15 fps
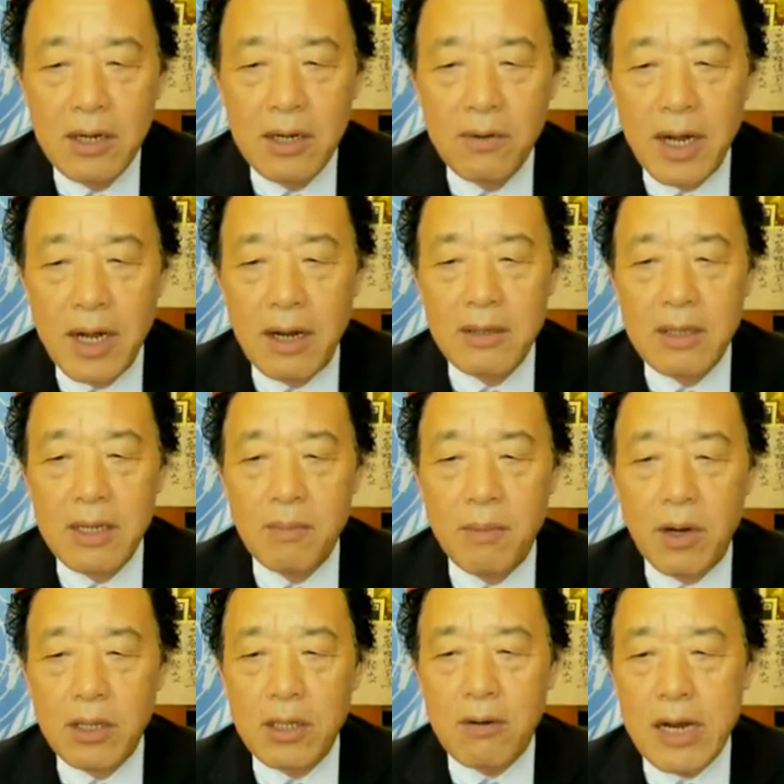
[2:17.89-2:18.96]
were
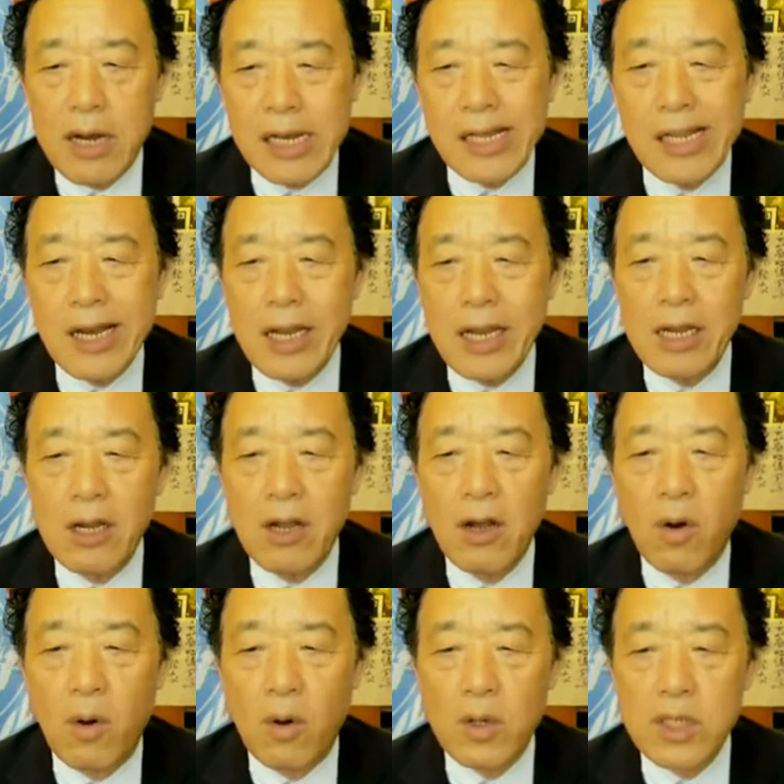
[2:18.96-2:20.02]
moderately
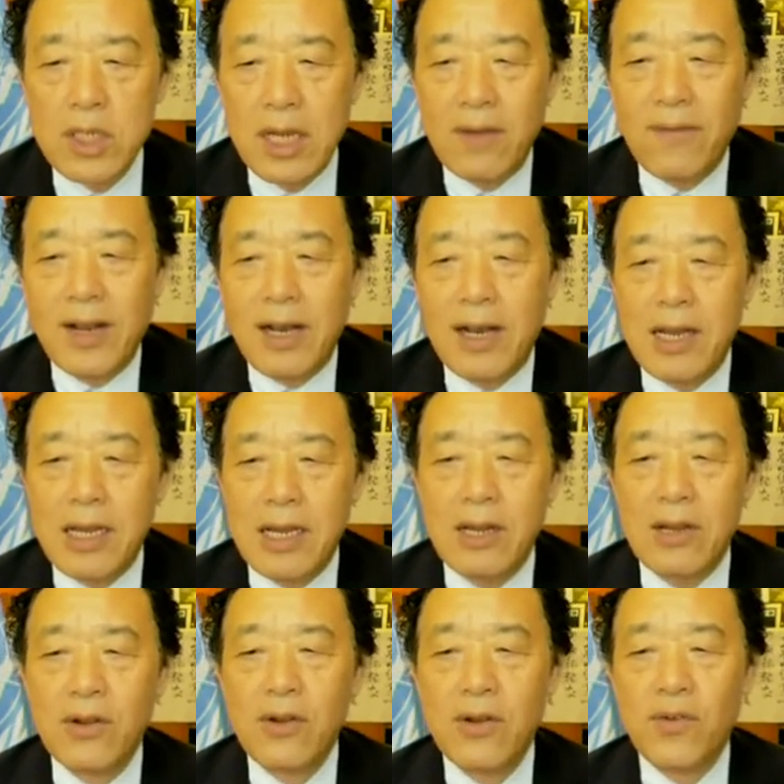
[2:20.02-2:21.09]
or
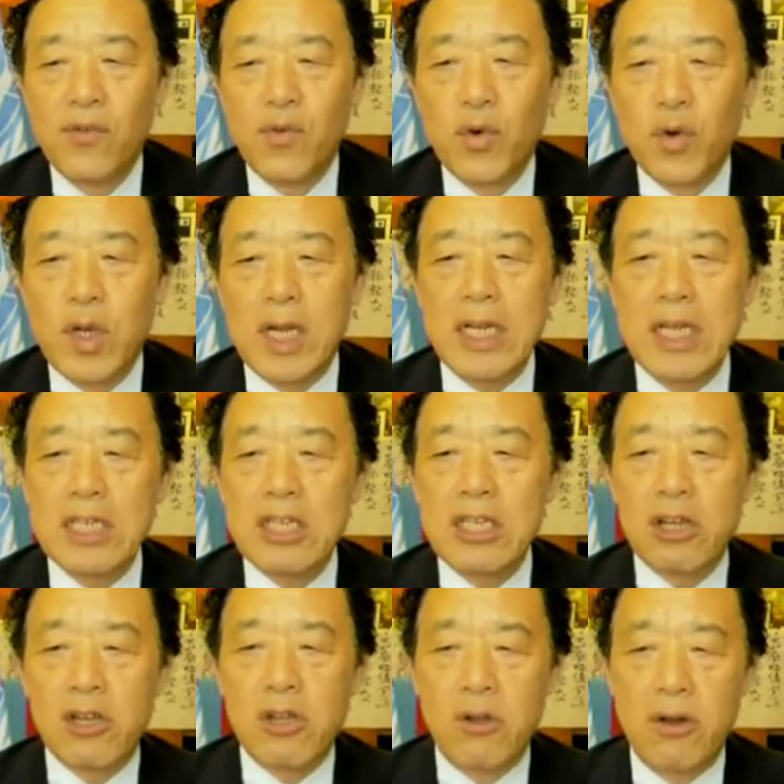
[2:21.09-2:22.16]
severely food
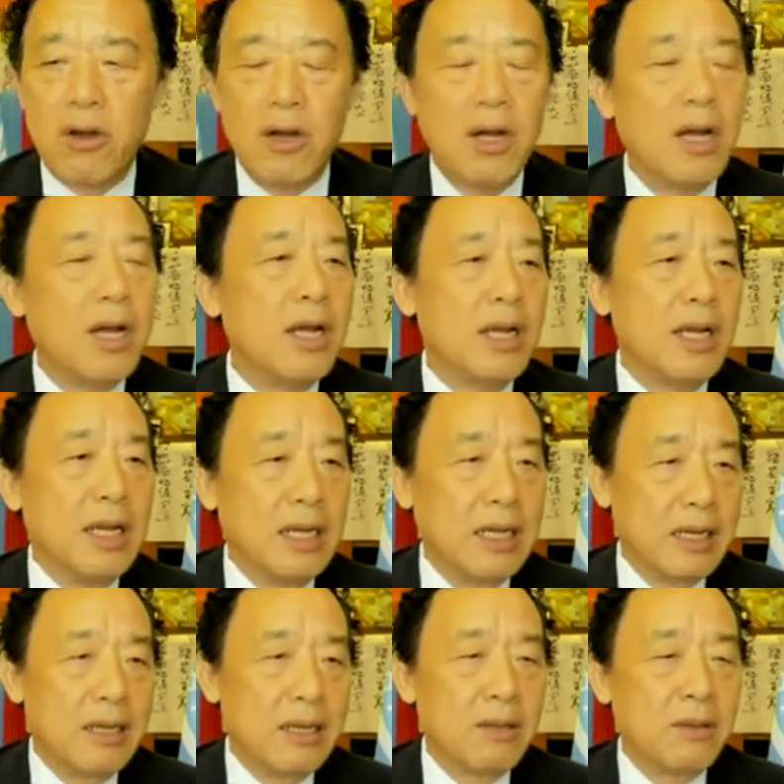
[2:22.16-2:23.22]
insecure
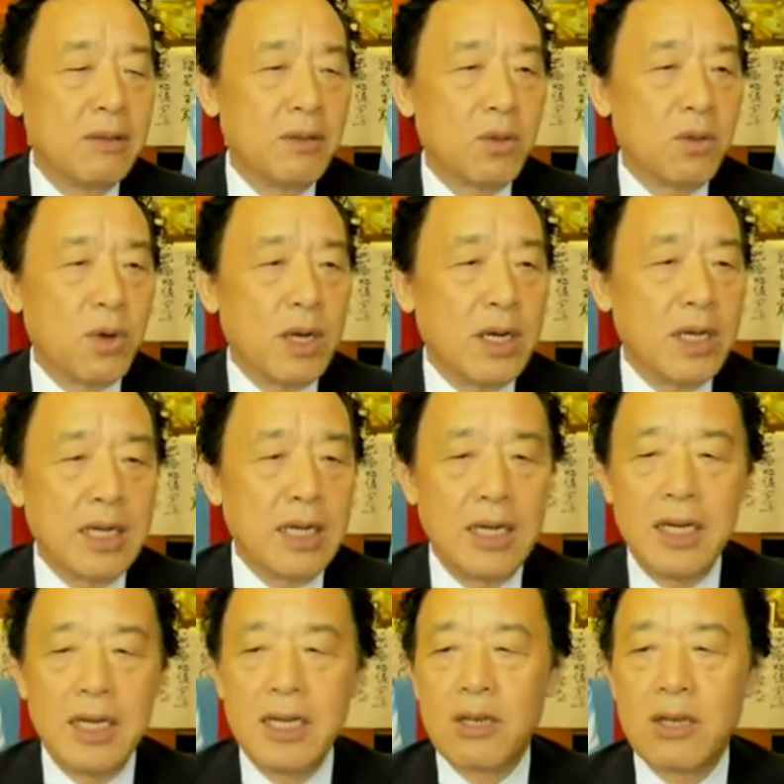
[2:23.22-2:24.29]
in
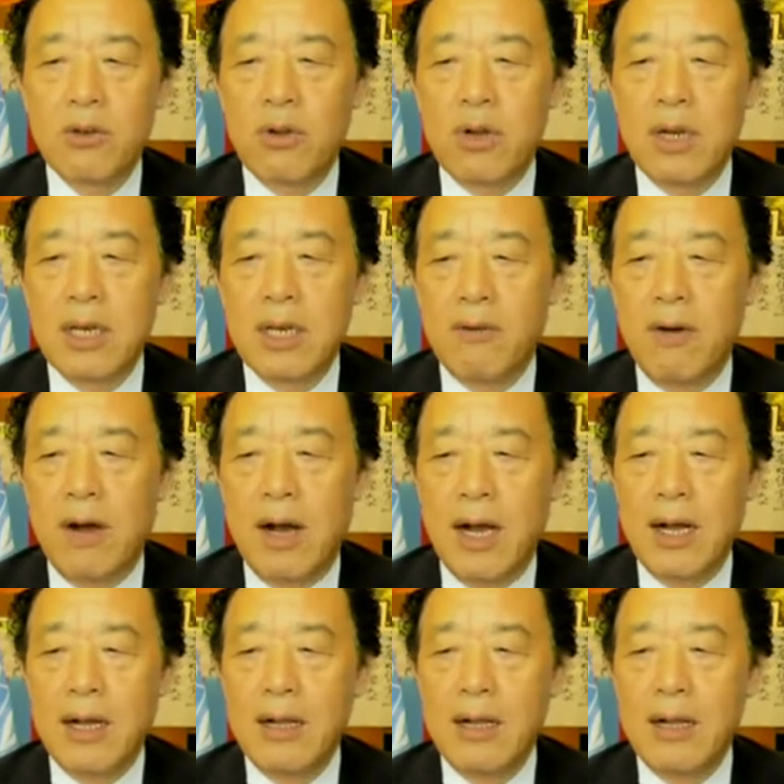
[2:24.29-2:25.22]
2021,